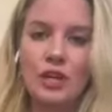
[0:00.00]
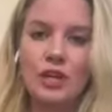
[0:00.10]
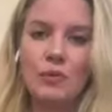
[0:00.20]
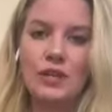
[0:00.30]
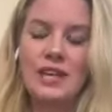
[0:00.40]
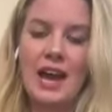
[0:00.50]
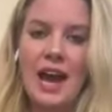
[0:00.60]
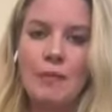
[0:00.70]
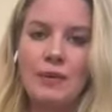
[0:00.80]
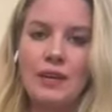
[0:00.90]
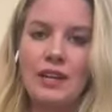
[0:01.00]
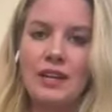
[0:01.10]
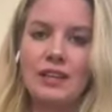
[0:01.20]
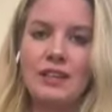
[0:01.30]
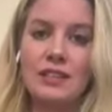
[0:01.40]
what you want to happen
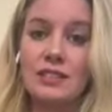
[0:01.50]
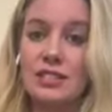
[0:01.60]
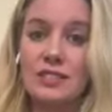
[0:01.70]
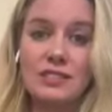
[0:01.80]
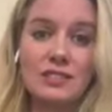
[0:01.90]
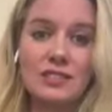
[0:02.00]
and then just